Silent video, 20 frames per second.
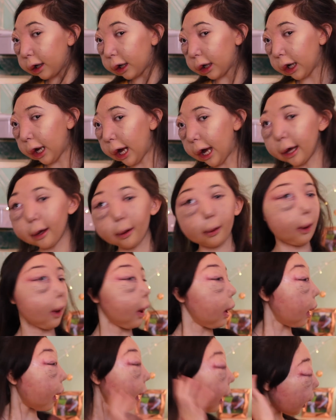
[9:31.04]
Glow,
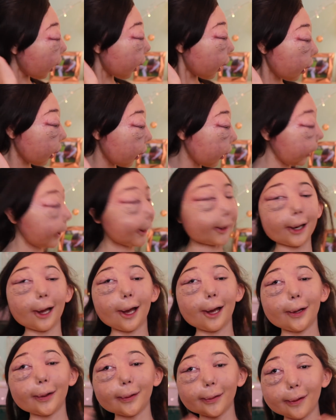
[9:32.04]

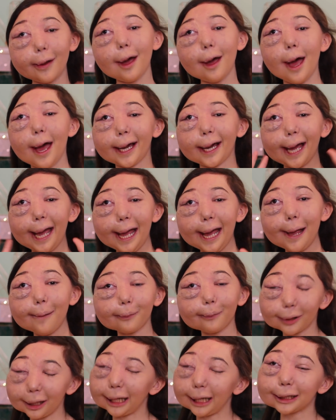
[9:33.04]
glow. Okay,
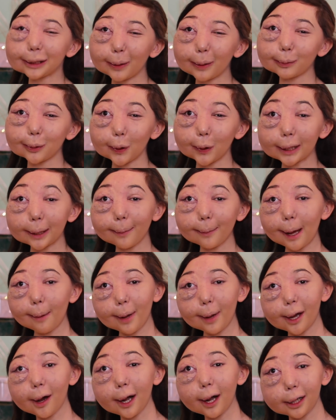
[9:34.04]
let's stop talking about
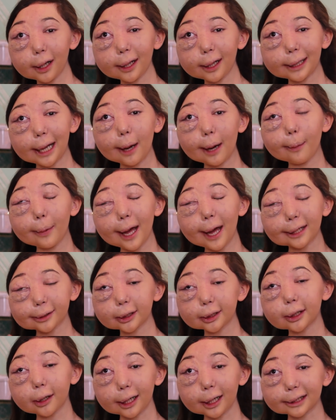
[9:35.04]
my highlight now, but as
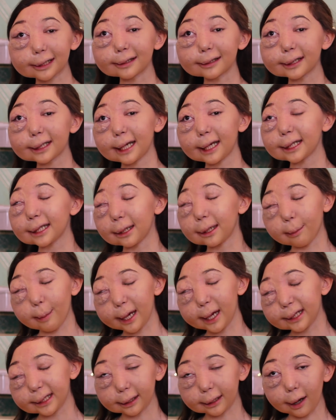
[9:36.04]
you guys can see, it's an
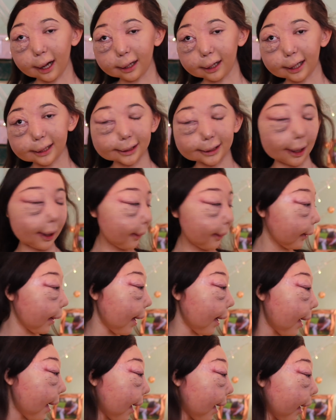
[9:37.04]
amazing highlighter.
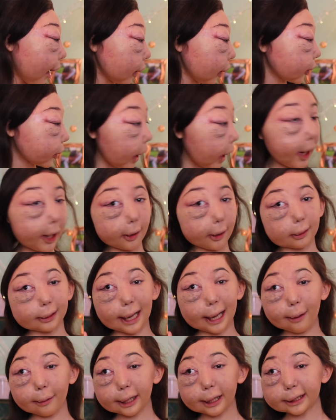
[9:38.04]
So
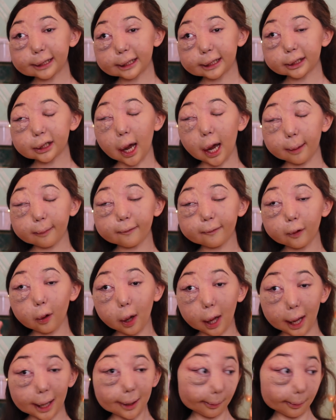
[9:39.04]
now it is time
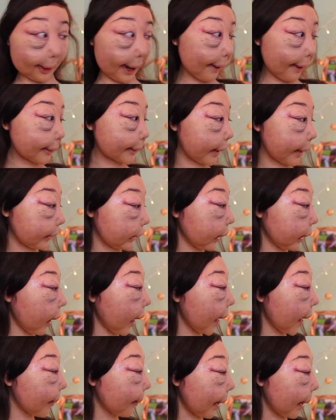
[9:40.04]
for eyebrows, and the
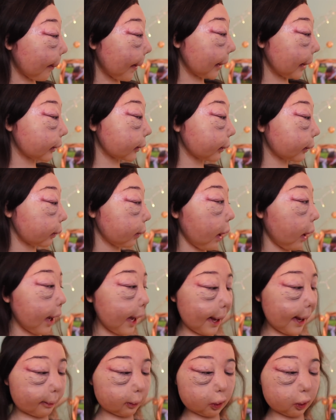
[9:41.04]
eyebrow pencil
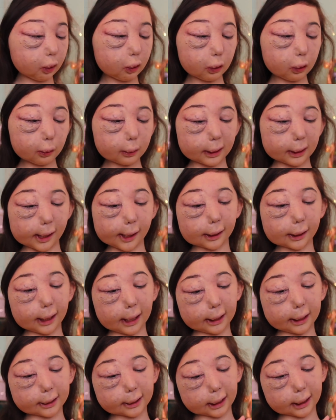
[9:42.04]
I am using
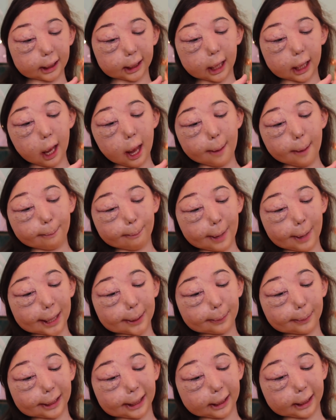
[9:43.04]
is the
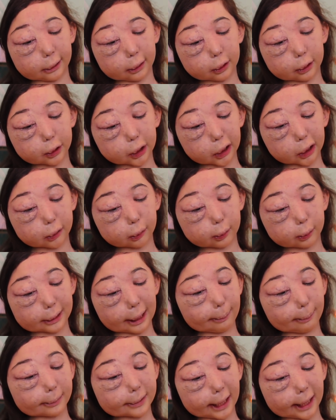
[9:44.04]
Maybelline Total
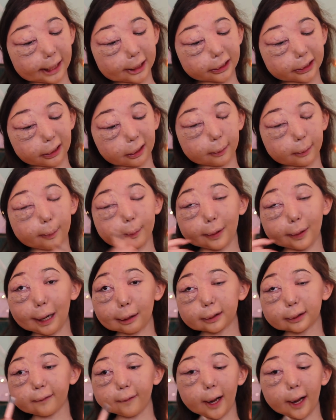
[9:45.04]
Temptation
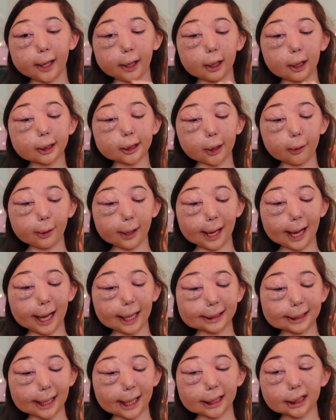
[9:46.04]
Brow Definer. So it
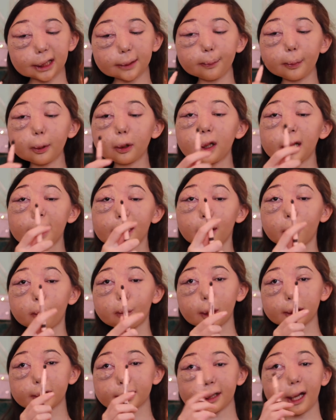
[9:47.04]
has a spoolie on
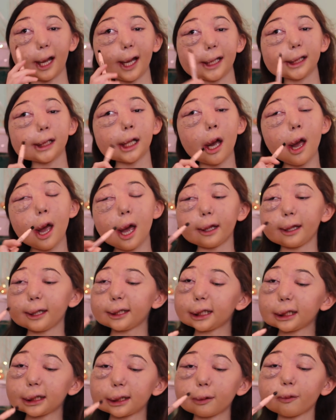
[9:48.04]
one side.
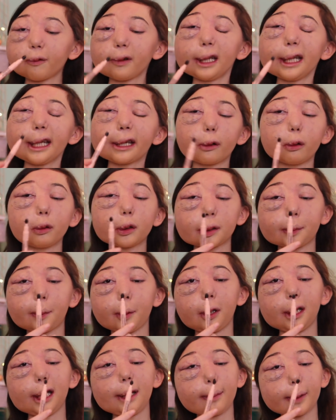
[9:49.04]
This is a really cool
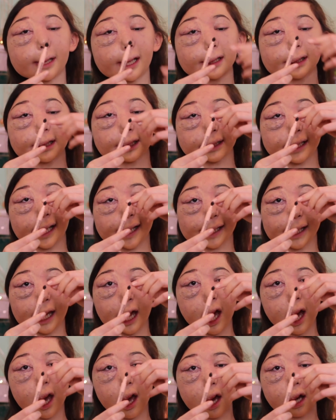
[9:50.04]
spoolie because it's like
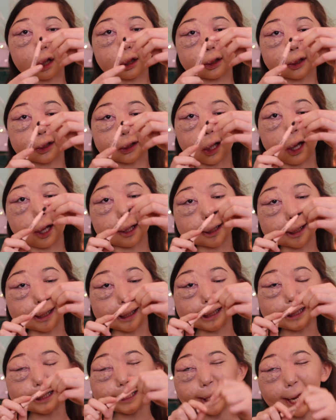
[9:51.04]

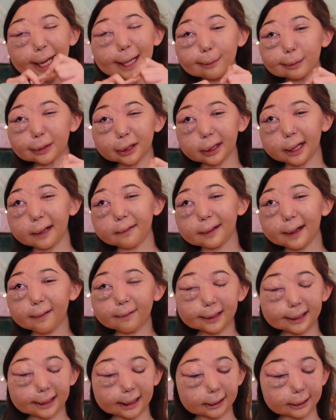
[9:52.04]
circularly shaped, and I've
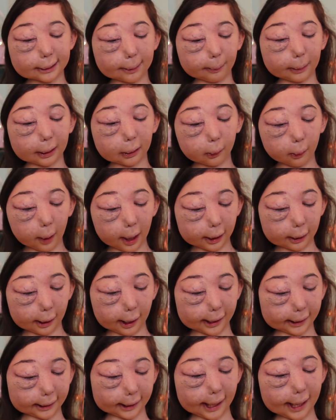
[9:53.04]
never seen something quite
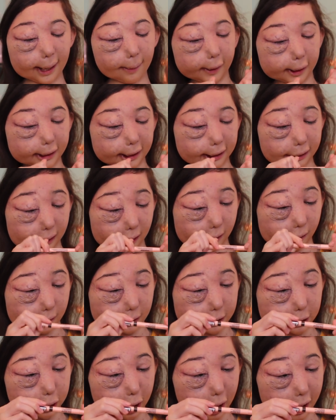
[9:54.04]
like it. This is in the
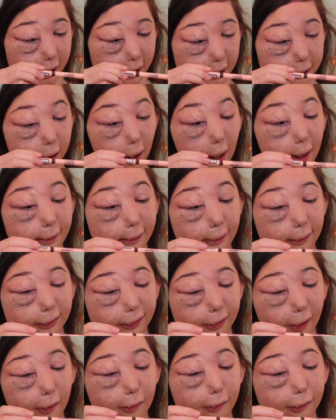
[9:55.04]
shade, I
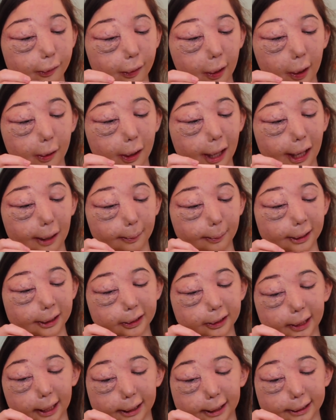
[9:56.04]
don't know how many
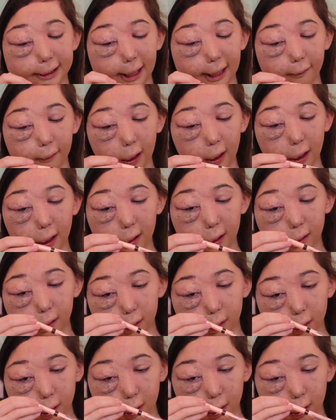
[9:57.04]
shades there are,
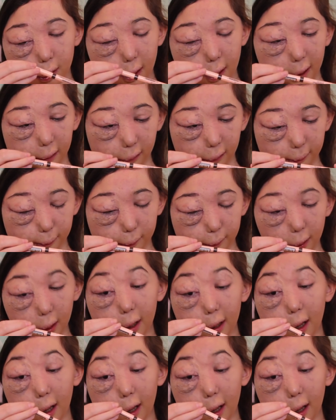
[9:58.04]
and